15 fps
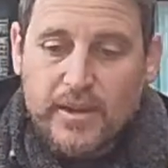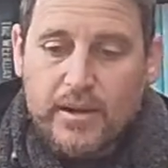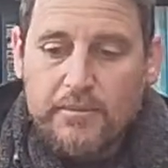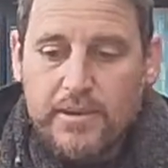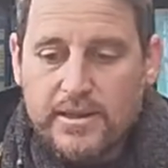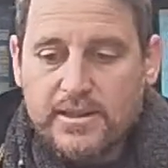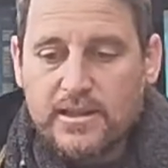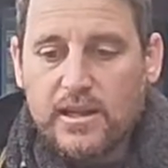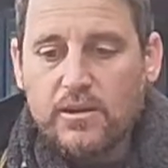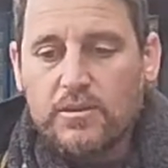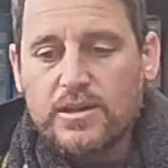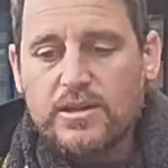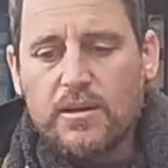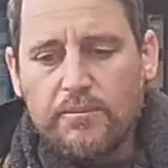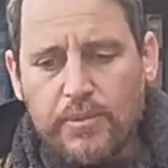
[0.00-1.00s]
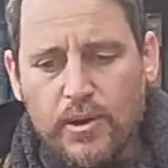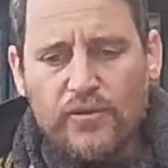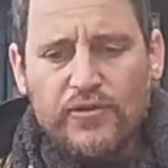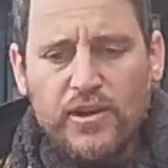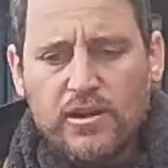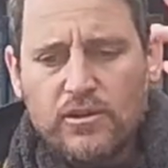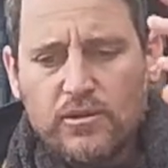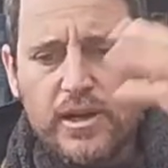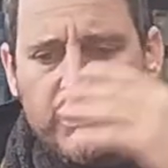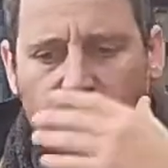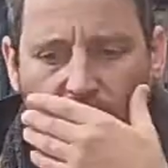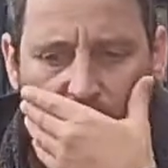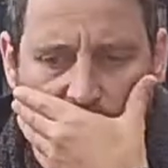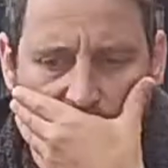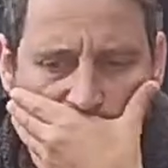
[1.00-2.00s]
But still, it was the perfect creation.
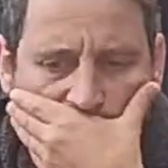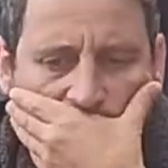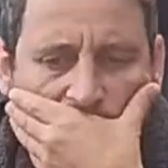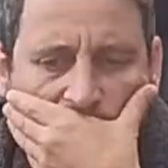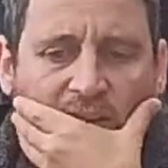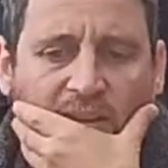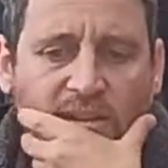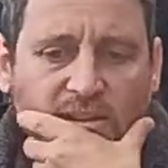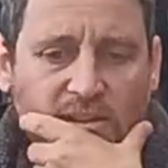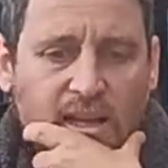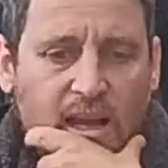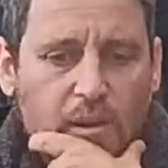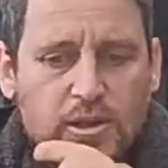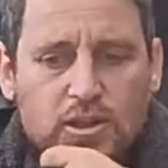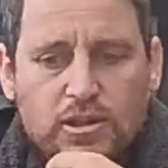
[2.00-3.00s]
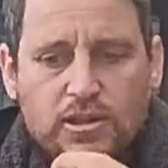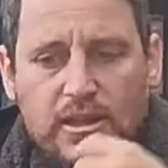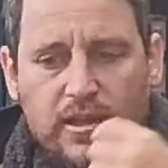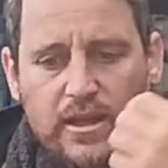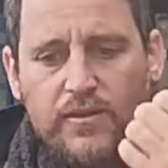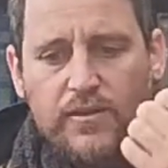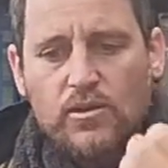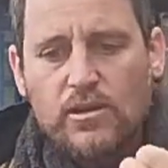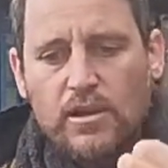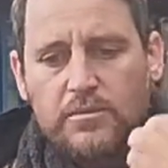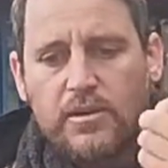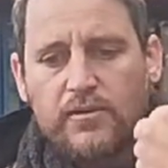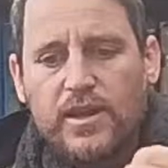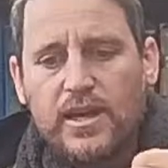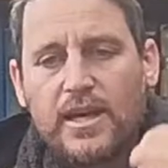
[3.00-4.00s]
Now we're just giving you a little bit
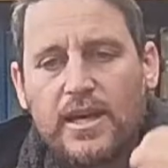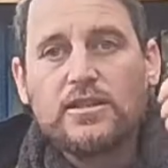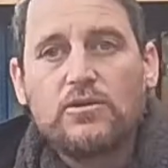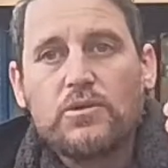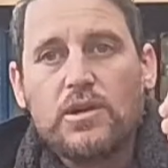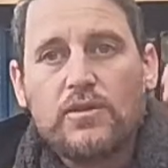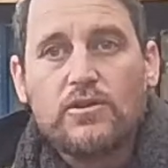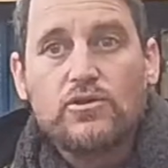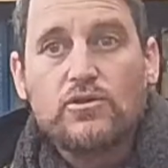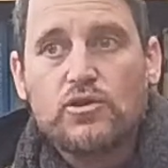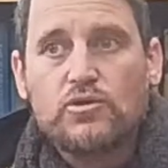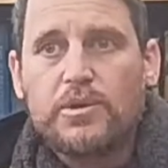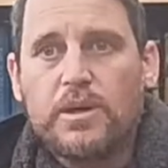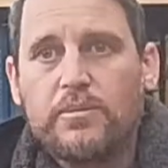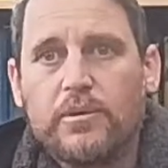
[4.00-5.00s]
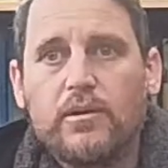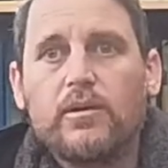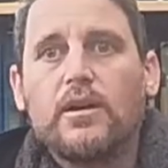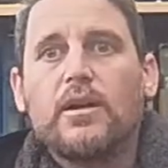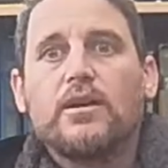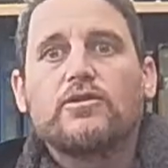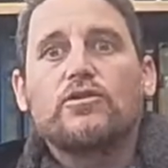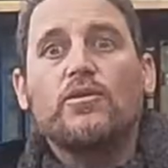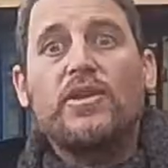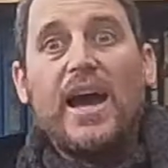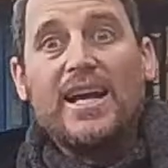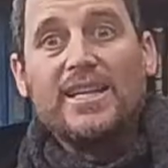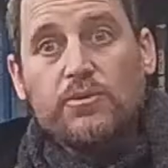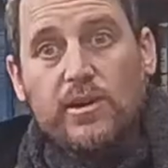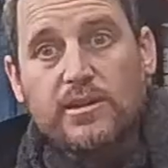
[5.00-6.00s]
of the history of the Jewish people. So
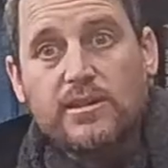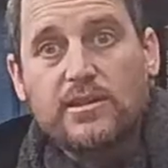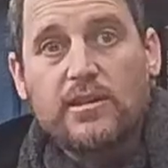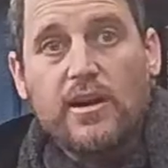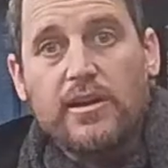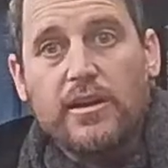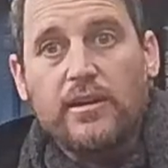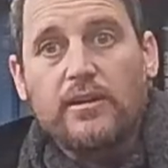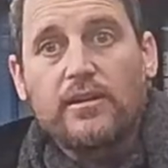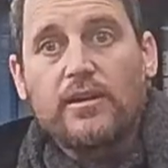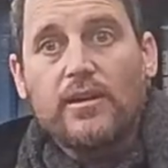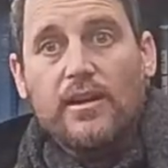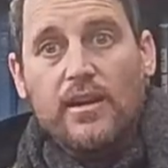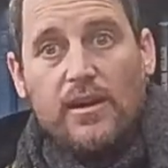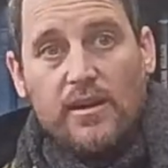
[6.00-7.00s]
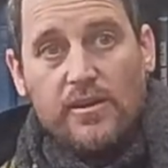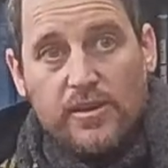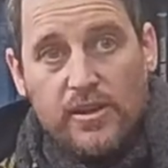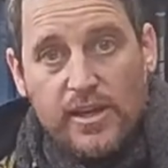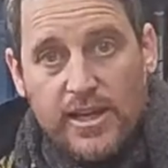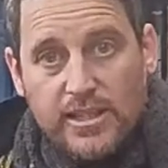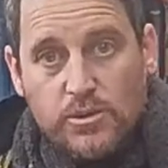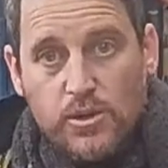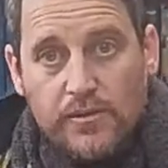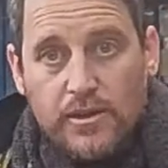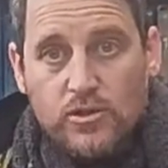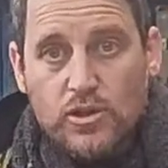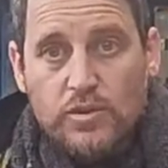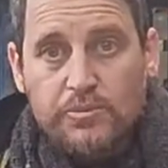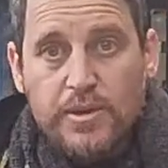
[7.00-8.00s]
that's where it started. The history of the
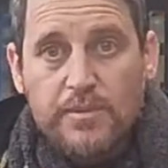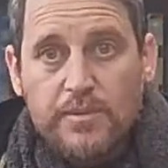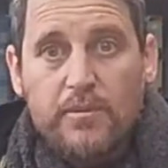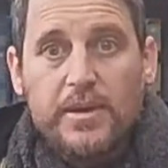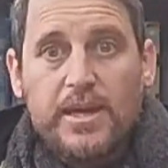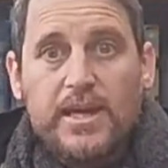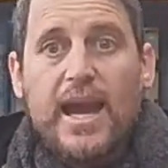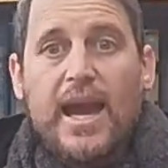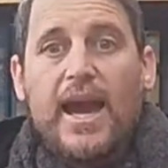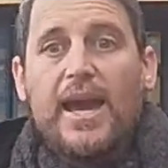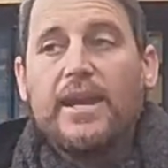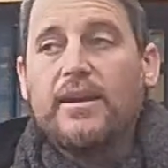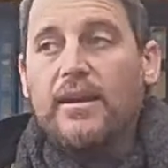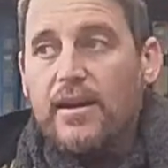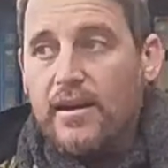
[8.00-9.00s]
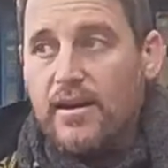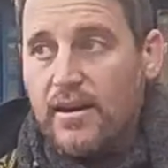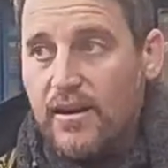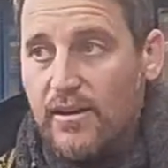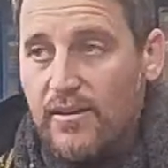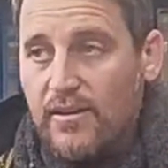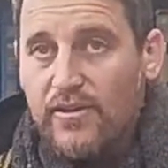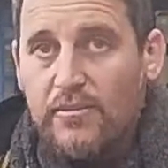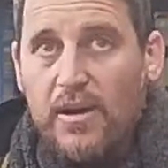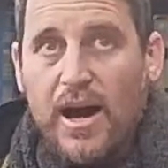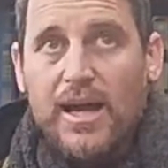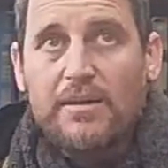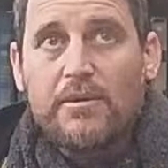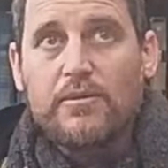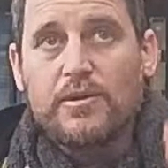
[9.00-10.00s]
Jewish people began from
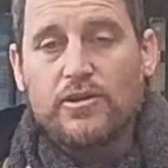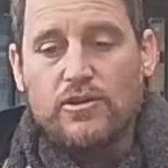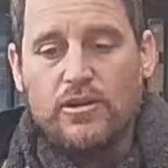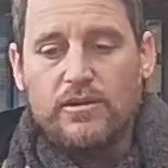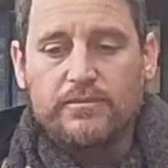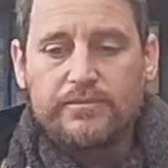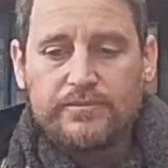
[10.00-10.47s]
Adam HaRishon.